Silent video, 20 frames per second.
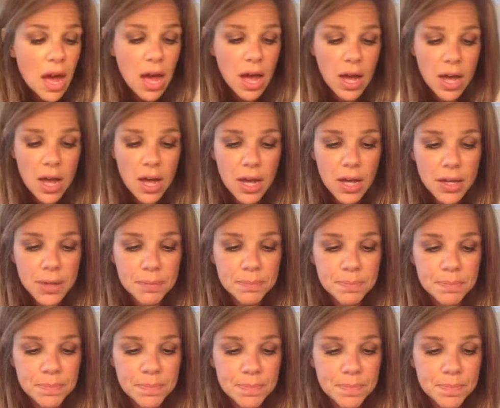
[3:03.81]

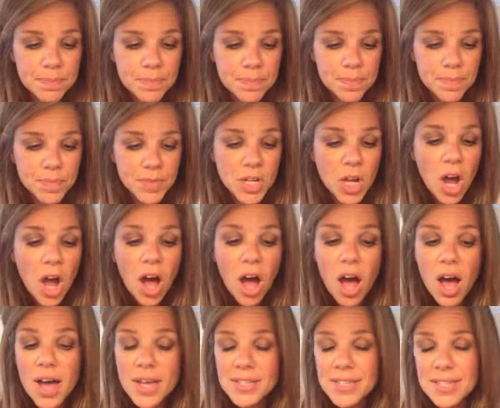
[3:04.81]

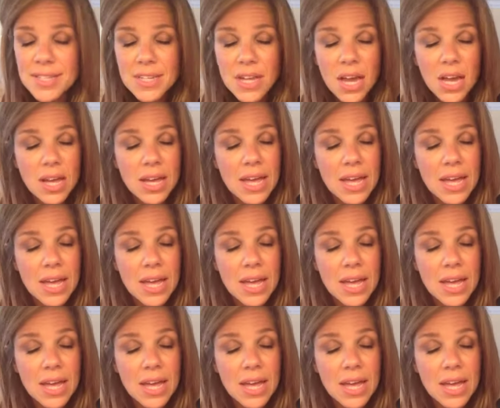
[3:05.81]
Cost